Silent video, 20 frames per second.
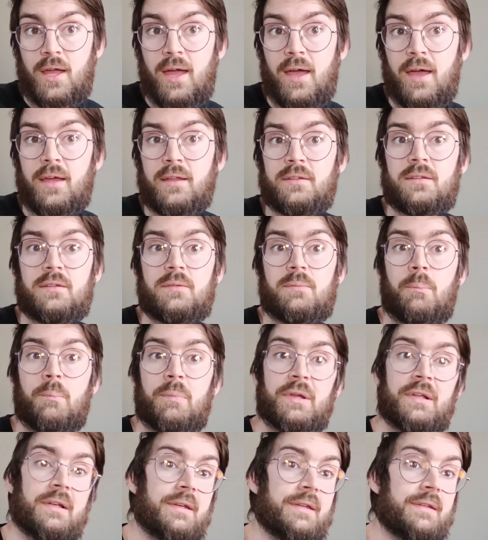at
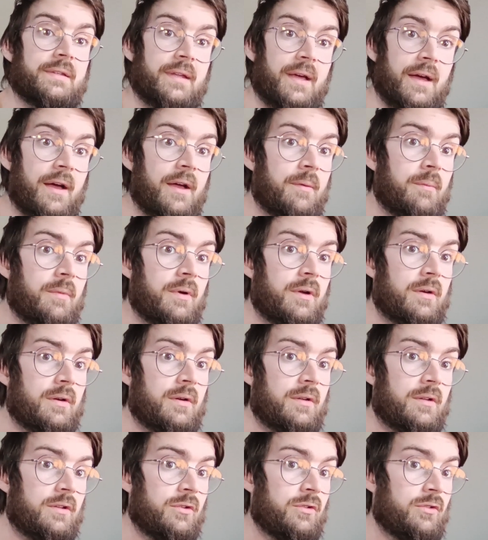build time
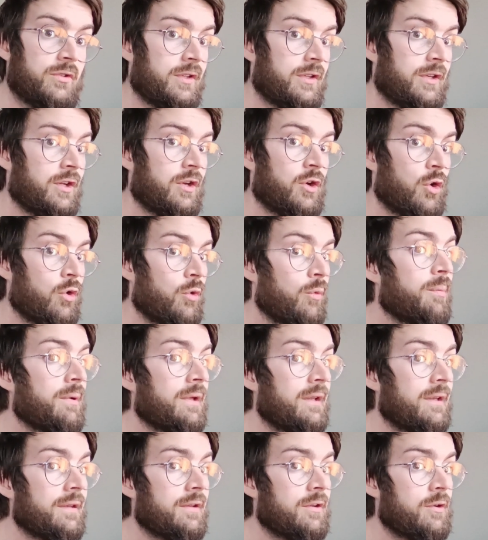using the go
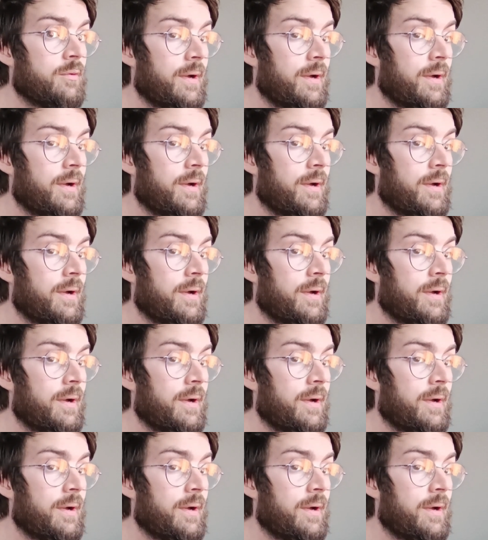build